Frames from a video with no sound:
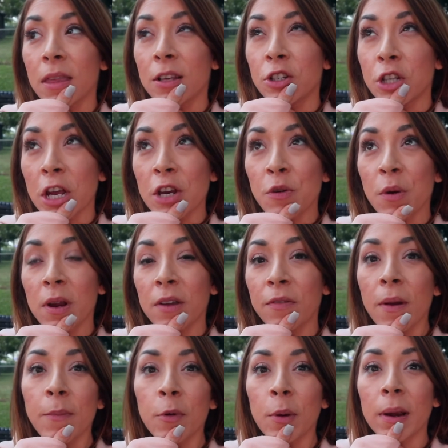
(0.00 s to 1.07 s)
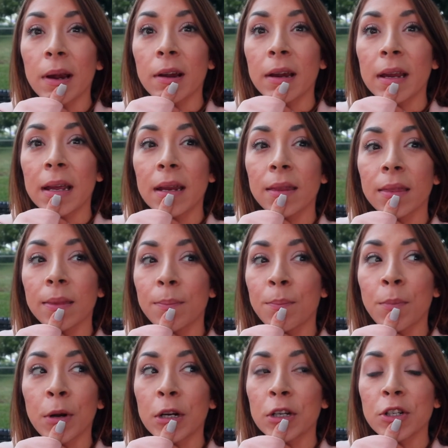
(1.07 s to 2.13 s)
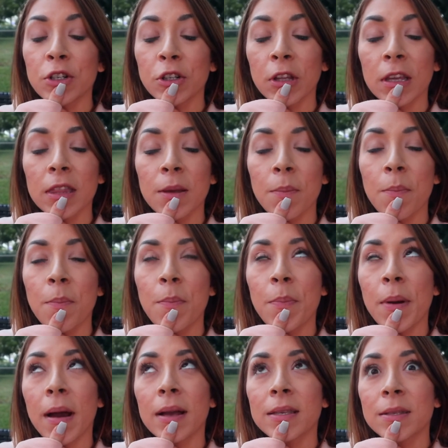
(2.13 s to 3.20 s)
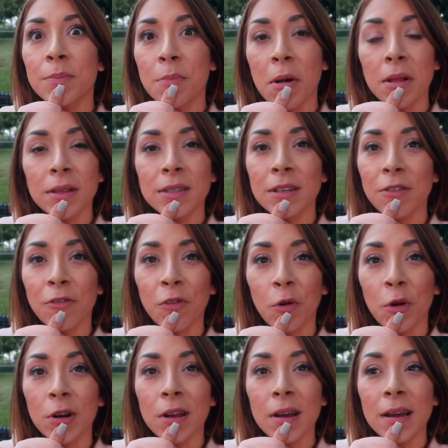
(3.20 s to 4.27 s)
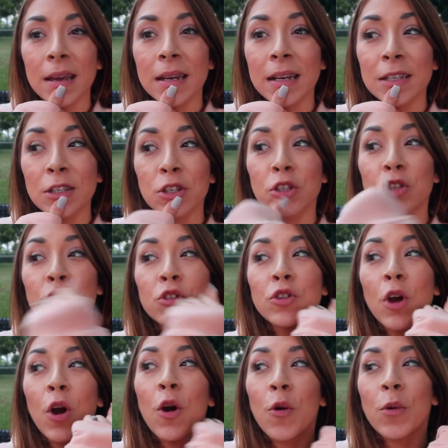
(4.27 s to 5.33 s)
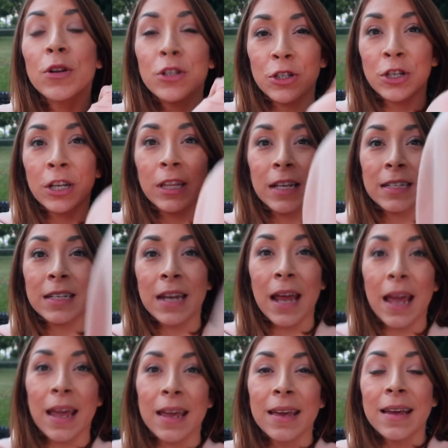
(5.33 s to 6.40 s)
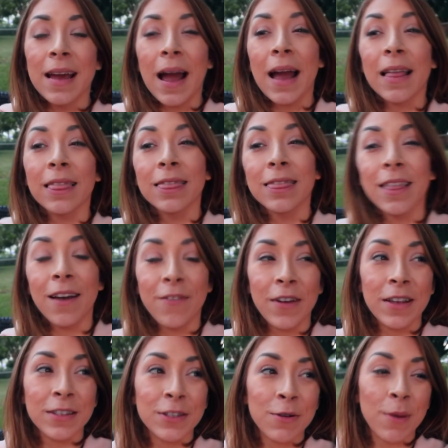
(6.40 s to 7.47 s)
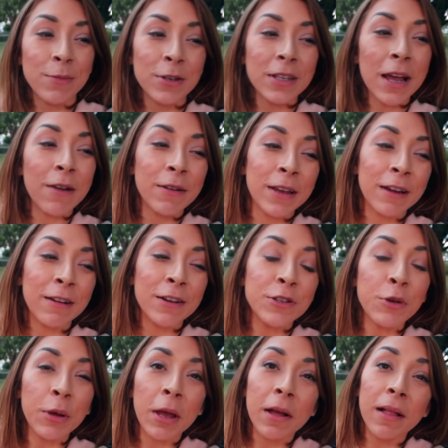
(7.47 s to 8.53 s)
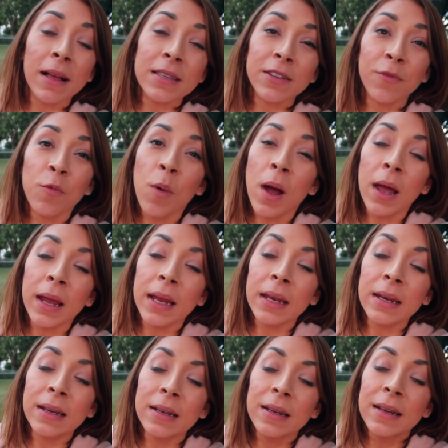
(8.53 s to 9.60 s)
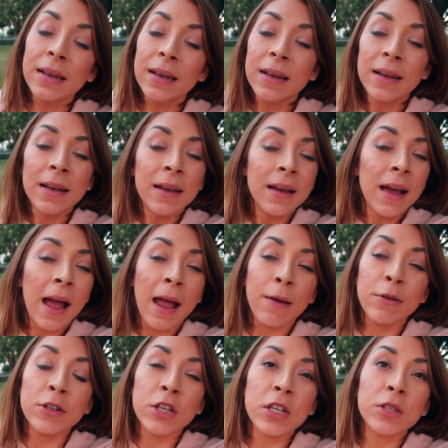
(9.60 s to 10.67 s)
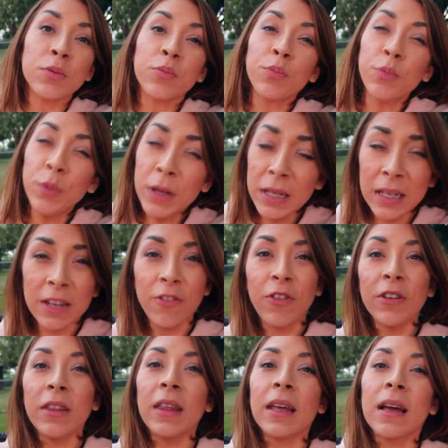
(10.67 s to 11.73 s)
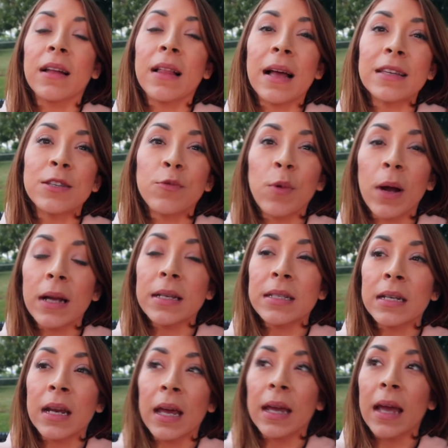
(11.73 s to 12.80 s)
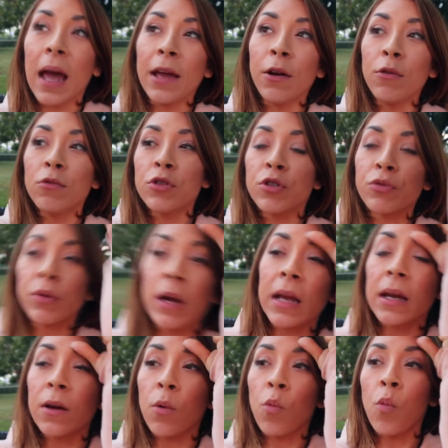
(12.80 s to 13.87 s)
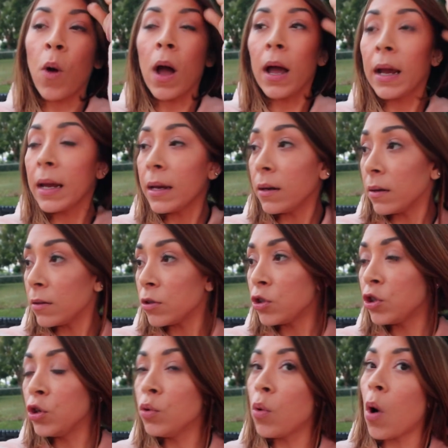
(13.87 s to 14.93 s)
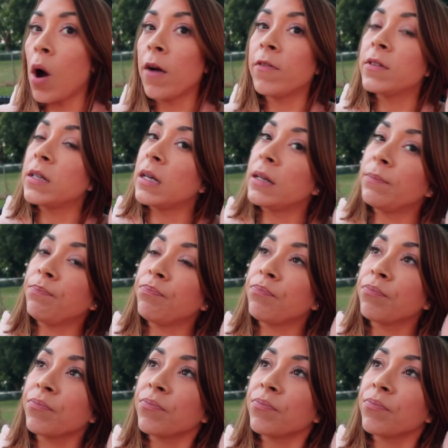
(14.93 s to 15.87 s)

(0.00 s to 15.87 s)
January, February, and March are like the best months in Florida. It is so chilly today. I love it. So I'm just out here enjoying a glass of wine. I was just really feeling like a glass of wine tonight. I don't drink wine too often.